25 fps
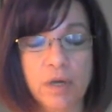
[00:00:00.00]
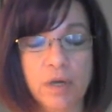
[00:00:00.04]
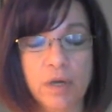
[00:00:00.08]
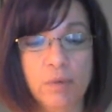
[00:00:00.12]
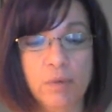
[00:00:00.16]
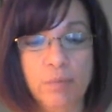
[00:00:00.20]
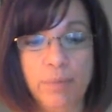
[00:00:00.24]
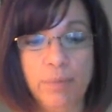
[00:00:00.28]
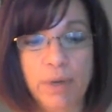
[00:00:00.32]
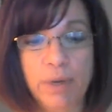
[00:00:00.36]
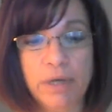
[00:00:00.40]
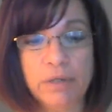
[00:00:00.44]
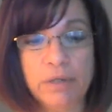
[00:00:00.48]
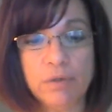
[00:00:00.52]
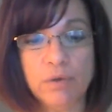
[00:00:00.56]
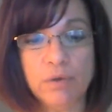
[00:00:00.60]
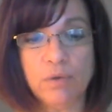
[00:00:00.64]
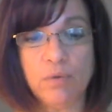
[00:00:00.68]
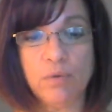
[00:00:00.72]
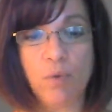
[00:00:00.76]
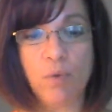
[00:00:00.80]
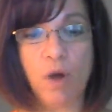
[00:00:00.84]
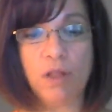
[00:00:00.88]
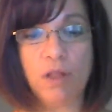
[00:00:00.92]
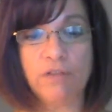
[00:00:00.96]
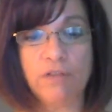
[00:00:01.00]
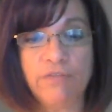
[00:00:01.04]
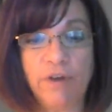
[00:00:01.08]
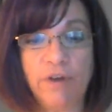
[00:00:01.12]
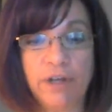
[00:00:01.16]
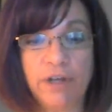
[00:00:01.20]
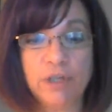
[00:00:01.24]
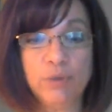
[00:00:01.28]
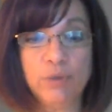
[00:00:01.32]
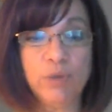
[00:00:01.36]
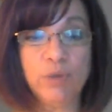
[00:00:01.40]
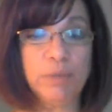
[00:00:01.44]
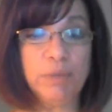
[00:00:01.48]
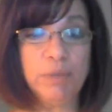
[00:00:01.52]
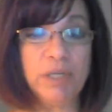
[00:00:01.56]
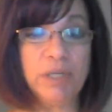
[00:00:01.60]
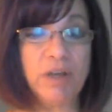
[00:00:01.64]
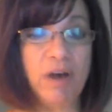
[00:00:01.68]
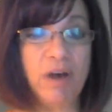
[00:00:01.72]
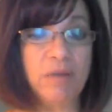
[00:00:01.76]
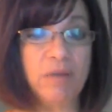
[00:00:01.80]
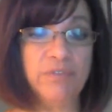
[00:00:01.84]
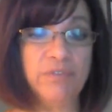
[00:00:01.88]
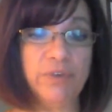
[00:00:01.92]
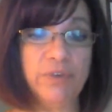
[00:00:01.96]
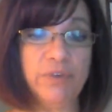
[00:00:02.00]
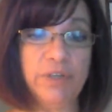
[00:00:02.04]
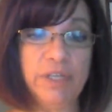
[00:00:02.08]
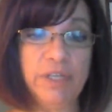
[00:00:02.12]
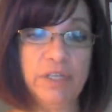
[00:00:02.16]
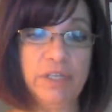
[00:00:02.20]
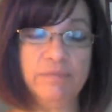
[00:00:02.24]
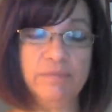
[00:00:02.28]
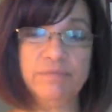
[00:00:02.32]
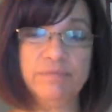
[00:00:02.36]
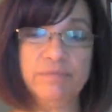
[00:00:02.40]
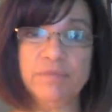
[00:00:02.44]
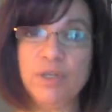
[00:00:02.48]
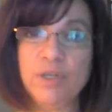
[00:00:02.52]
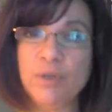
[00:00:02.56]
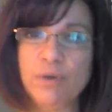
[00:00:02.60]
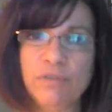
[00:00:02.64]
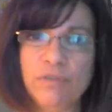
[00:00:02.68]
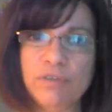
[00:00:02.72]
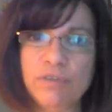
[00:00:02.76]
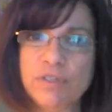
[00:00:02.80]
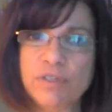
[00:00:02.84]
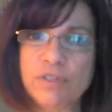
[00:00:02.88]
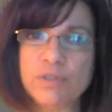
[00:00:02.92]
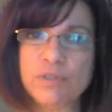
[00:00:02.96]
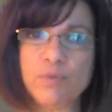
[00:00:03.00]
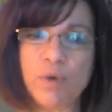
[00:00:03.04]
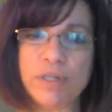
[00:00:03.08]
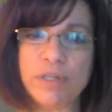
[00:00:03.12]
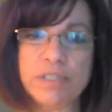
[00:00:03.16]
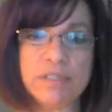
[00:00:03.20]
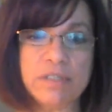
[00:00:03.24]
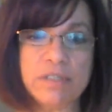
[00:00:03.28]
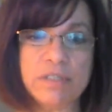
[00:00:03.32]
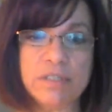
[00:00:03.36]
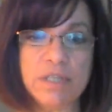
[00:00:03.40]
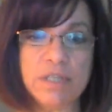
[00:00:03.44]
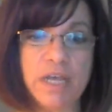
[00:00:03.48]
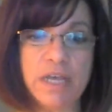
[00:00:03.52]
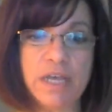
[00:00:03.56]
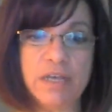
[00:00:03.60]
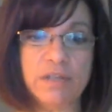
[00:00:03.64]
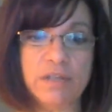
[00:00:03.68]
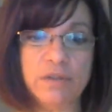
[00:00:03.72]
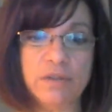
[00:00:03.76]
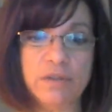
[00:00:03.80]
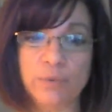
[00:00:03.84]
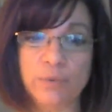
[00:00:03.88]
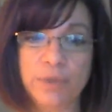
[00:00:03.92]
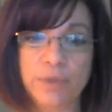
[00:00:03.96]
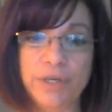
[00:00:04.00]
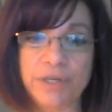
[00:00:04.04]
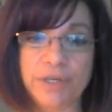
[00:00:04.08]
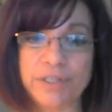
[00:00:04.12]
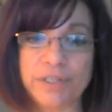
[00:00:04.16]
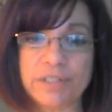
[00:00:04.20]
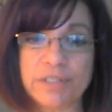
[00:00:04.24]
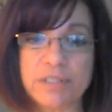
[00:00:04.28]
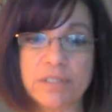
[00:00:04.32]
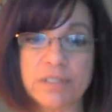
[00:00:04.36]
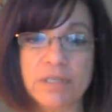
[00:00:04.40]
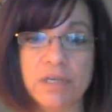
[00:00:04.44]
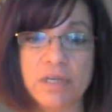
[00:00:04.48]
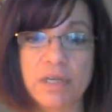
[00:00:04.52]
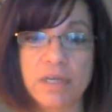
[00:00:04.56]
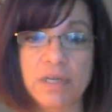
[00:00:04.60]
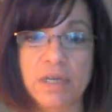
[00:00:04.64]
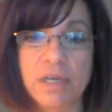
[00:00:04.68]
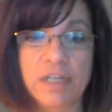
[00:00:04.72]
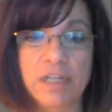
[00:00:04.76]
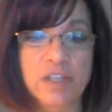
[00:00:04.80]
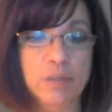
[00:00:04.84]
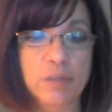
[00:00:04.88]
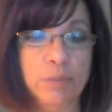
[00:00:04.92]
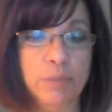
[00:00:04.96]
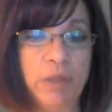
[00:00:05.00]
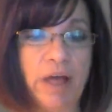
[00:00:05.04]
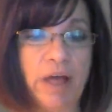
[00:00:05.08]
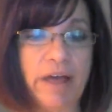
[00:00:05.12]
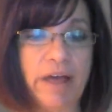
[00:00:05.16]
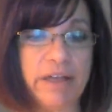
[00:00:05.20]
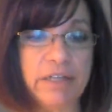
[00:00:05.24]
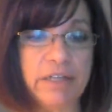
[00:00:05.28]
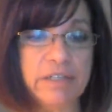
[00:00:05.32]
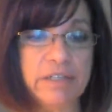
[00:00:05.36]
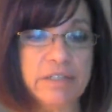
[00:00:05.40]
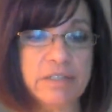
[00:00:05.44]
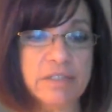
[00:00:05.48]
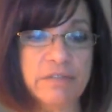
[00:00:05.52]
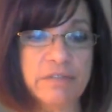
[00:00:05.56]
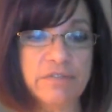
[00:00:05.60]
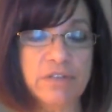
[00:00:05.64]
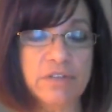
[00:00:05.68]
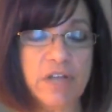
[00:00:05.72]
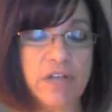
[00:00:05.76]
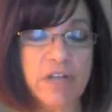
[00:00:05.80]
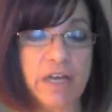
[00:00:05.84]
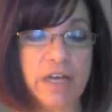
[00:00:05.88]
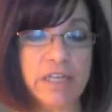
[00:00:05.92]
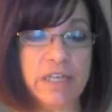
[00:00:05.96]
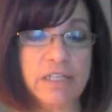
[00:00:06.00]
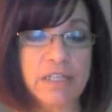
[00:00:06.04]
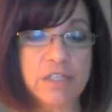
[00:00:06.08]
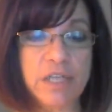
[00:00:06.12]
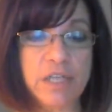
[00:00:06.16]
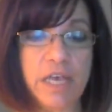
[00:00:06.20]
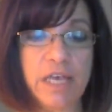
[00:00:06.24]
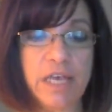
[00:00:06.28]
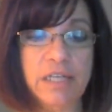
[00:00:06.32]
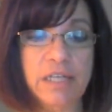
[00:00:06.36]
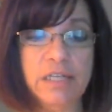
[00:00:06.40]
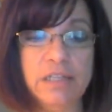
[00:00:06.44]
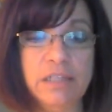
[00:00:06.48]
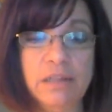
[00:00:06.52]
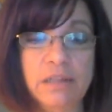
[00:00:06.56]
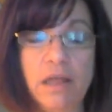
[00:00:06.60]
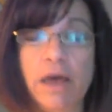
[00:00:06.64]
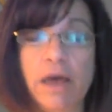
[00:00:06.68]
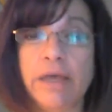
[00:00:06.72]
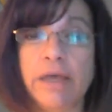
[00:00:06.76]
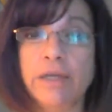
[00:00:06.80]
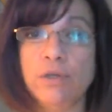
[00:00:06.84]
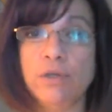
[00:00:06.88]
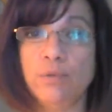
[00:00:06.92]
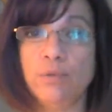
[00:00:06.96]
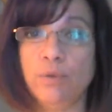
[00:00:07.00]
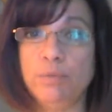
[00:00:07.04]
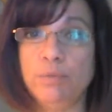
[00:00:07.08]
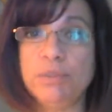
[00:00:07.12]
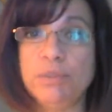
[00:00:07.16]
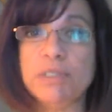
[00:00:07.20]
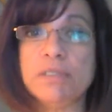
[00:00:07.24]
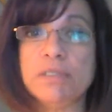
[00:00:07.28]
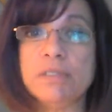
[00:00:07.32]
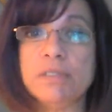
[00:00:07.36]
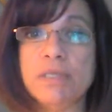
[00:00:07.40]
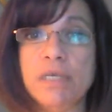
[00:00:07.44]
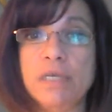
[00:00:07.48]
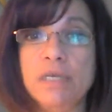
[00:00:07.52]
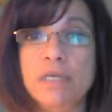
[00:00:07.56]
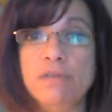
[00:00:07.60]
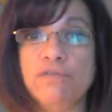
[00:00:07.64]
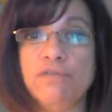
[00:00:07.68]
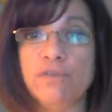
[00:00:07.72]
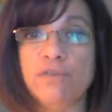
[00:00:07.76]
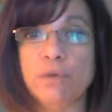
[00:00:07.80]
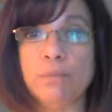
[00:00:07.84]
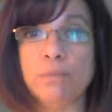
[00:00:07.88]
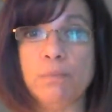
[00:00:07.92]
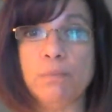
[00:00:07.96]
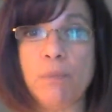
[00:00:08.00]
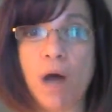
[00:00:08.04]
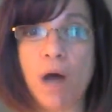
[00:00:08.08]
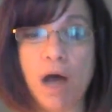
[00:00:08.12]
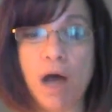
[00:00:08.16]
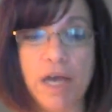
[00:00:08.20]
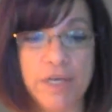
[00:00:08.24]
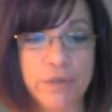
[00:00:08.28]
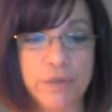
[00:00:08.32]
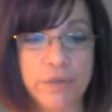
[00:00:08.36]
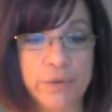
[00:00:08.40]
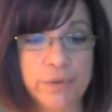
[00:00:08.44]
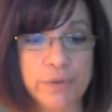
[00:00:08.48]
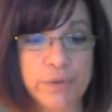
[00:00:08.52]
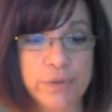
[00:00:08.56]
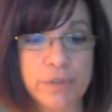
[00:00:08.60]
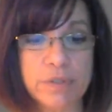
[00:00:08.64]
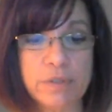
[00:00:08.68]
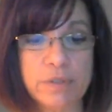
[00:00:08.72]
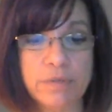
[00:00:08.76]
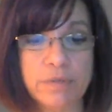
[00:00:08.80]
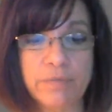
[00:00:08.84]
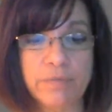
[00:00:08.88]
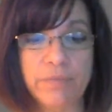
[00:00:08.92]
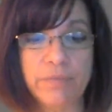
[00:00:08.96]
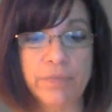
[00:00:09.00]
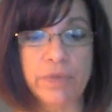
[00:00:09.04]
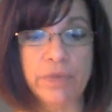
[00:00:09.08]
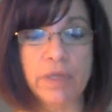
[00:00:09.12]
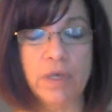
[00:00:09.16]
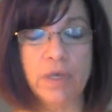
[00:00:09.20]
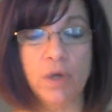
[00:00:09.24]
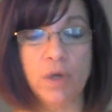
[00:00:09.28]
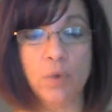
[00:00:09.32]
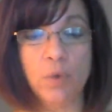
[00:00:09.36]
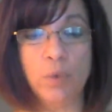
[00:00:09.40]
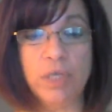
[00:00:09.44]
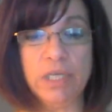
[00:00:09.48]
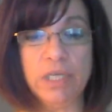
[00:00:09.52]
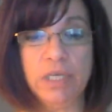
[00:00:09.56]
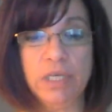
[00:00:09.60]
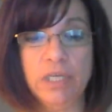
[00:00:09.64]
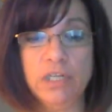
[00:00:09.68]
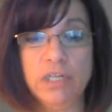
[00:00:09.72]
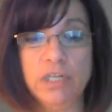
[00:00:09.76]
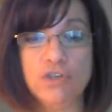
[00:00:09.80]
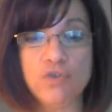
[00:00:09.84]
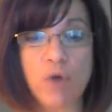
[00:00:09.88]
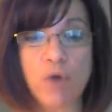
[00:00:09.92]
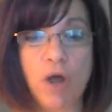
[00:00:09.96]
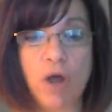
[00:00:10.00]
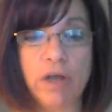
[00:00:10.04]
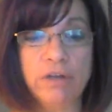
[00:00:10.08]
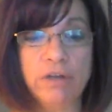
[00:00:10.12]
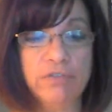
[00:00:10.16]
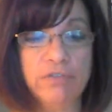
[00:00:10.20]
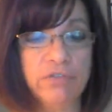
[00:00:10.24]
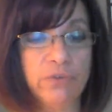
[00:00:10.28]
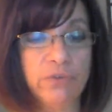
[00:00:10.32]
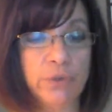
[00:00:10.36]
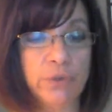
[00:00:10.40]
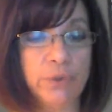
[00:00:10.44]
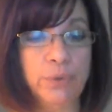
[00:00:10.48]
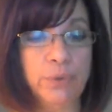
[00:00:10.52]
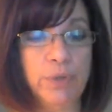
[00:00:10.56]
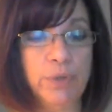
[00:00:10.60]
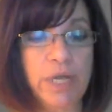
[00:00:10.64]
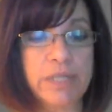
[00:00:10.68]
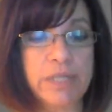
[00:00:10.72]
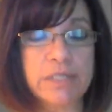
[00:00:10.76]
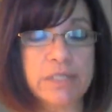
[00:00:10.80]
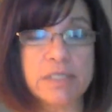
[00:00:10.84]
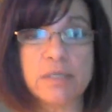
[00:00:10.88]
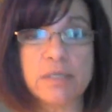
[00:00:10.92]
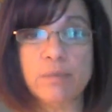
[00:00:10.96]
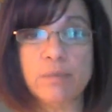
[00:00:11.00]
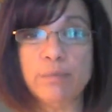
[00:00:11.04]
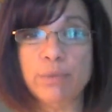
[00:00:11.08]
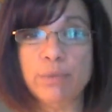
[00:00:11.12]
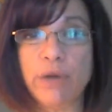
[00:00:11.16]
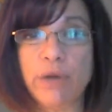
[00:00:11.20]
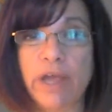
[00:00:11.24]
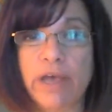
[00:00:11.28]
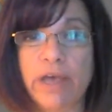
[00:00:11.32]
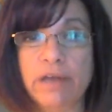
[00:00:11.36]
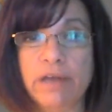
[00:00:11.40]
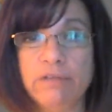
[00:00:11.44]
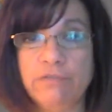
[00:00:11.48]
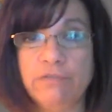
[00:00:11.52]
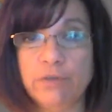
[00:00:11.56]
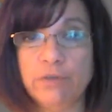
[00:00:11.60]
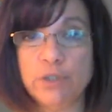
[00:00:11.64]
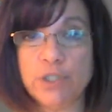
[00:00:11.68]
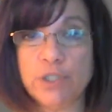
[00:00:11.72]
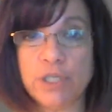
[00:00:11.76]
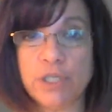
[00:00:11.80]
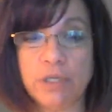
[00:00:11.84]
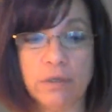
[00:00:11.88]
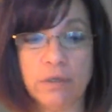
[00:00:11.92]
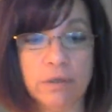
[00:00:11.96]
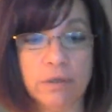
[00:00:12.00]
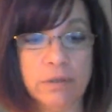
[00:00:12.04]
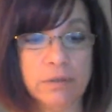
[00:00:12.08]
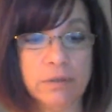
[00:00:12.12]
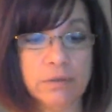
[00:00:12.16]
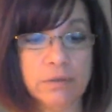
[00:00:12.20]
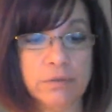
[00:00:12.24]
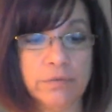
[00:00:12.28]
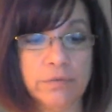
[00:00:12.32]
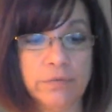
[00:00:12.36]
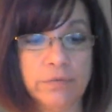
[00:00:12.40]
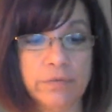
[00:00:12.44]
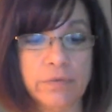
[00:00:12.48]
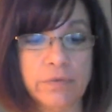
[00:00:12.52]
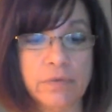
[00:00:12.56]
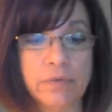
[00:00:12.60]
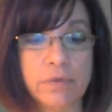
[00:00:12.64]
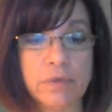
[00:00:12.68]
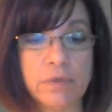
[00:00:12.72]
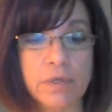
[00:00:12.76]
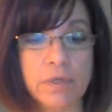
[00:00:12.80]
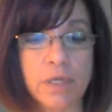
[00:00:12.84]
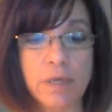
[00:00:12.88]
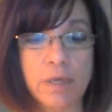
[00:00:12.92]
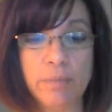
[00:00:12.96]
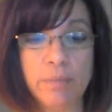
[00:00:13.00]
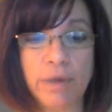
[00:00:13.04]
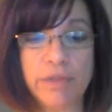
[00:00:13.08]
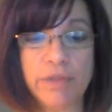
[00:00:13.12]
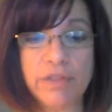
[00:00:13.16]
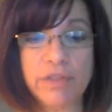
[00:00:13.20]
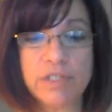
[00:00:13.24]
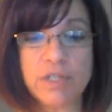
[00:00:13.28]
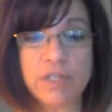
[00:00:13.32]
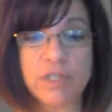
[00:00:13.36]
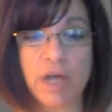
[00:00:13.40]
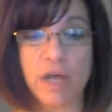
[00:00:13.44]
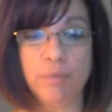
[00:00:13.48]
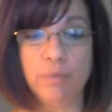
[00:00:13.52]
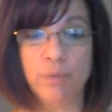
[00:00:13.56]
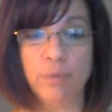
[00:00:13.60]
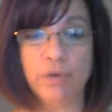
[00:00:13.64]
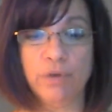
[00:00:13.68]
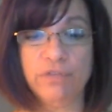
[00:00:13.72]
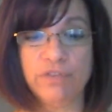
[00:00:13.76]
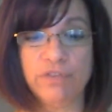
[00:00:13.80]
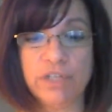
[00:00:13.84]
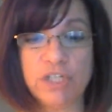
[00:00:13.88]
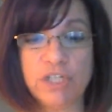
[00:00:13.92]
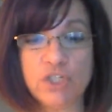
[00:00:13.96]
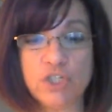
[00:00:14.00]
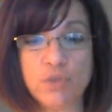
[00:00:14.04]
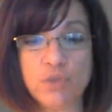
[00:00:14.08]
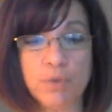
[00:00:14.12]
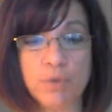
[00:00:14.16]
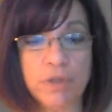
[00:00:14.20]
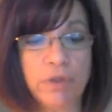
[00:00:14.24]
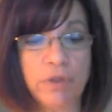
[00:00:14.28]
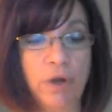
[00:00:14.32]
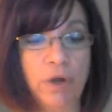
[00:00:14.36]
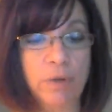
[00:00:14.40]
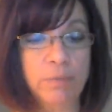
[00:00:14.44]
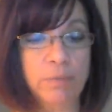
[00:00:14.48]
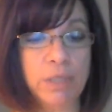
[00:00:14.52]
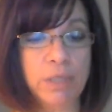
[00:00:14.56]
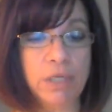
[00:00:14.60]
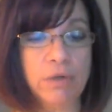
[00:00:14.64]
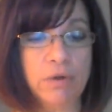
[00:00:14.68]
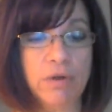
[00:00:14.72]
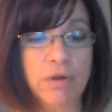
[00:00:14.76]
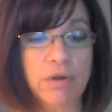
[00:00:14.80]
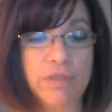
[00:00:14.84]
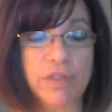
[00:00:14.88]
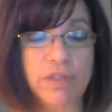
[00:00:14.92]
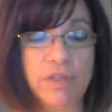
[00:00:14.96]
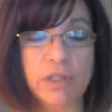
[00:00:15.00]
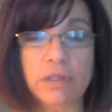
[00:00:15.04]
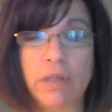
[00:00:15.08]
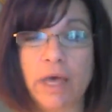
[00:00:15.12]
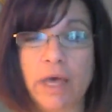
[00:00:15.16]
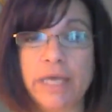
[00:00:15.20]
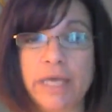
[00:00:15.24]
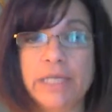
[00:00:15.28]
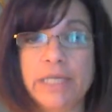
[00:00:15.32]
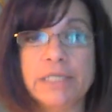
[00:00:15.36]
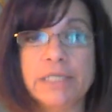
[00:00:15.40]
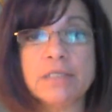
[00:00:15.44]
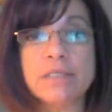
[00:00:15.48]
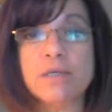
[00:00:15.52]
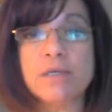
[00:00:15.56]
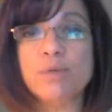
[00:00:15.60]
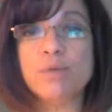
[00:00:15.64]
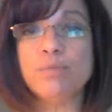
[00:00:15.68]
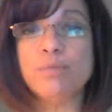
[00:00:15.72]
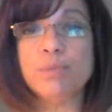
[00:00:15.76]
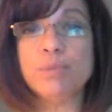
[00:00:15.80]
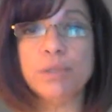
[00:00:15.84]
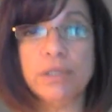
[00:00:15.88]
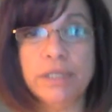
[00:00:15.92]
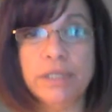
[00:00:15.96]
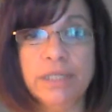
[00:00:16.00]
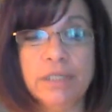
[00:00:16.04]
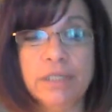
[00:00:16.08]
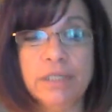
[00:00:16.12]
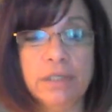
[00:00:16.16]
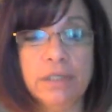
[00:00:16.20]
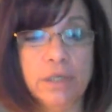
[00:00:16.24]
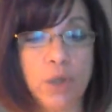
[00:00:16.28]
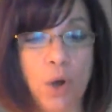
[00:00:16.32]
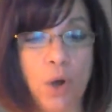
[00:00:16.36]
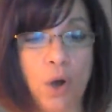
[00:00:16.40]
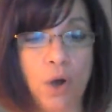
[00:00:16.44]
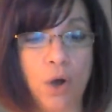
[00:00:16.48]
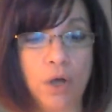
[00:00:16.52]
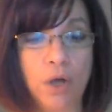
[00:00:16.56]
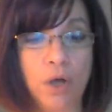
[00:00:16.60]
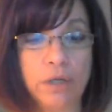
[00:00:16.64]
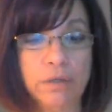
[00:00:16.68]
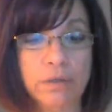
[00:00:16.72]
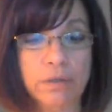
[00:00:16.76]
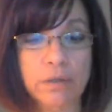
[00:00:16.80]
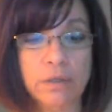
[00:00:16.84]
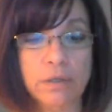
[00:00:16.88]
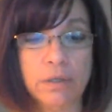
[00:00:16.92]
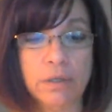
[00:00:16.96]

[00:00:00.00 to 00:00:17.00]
But while a fire would be comforting, neither of us wants to take the risk. In the blackness of night, any light will be seen for miles. We eat dried fruit and some bread for dinner. By the time we're finished with our meal, the light is completely gone.